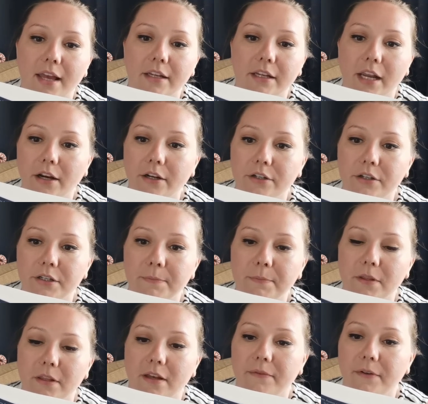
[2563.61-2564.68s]
characters
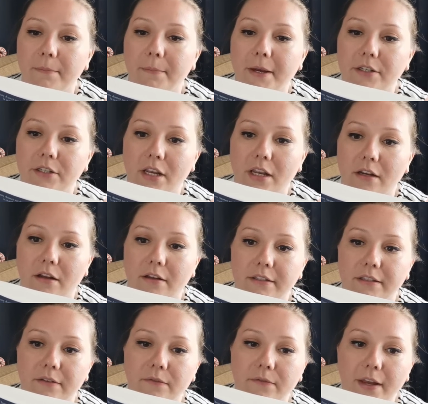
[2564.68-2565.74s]
beloved by Jane
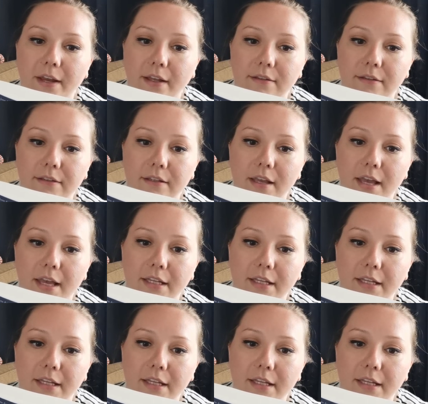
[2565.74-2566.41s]
Austen fans.